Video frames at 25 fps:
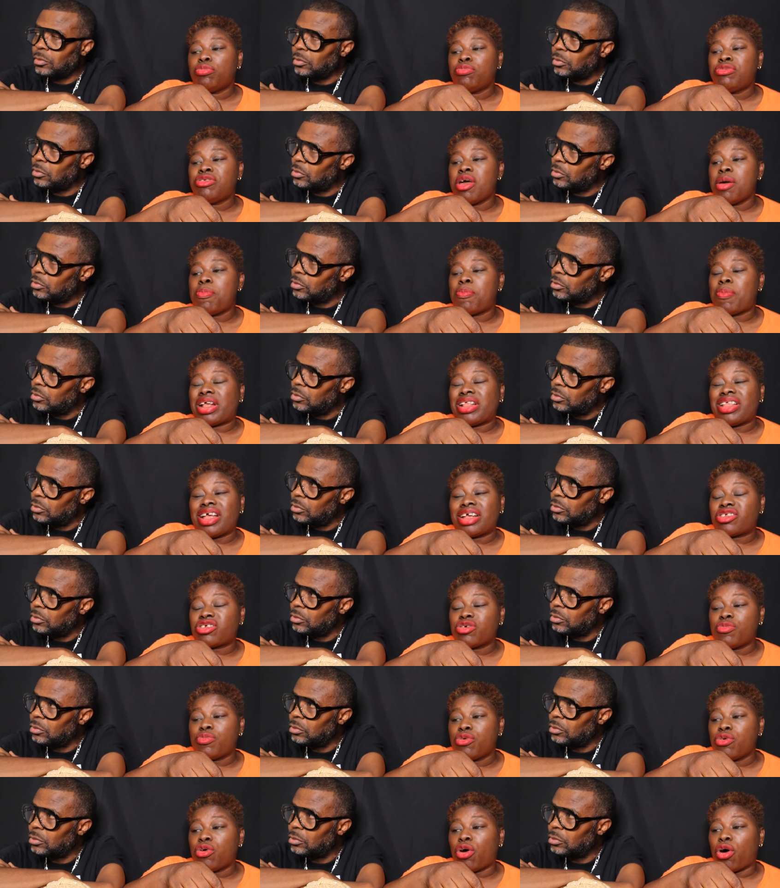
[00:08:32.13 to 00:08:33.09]
Speaker 1: they
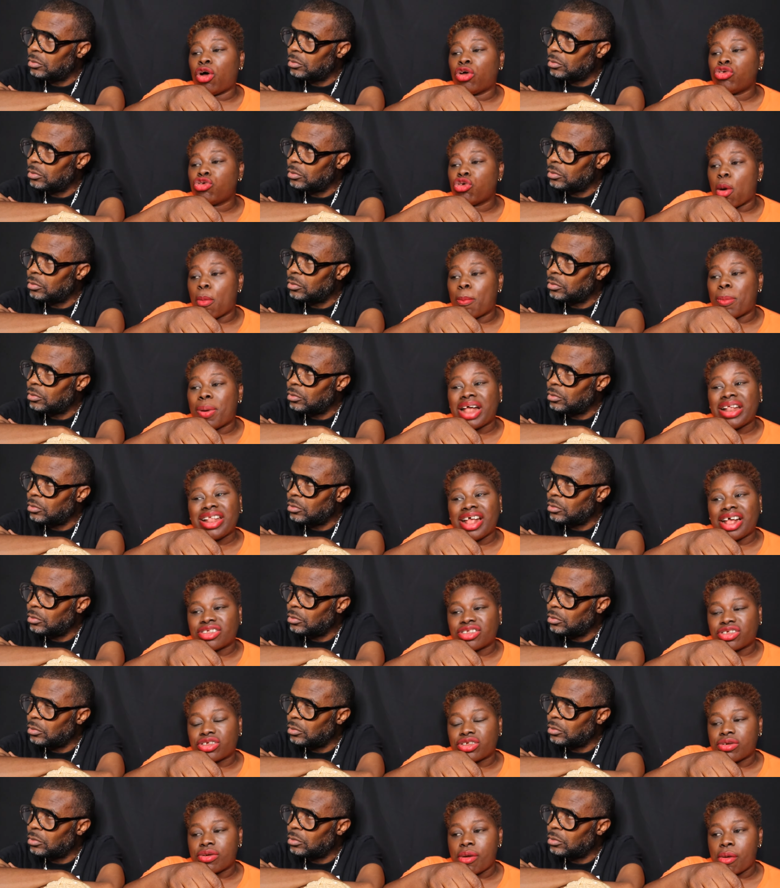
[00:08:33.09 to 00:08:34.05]
palatable on your
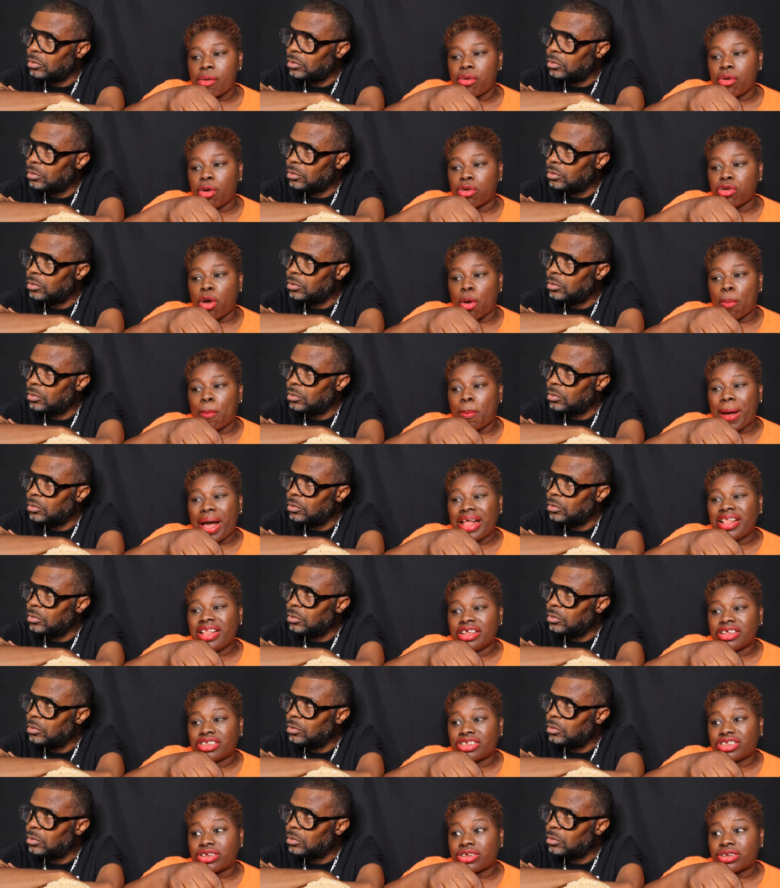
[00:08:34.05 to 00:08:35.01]
palate, or your
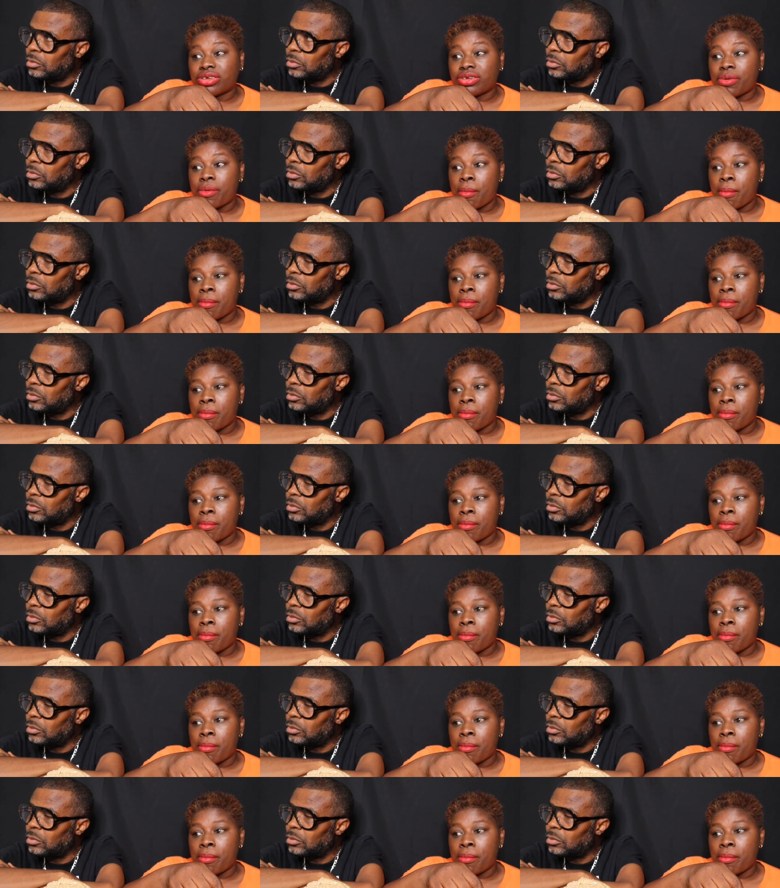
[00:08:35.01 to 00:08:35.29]
palate,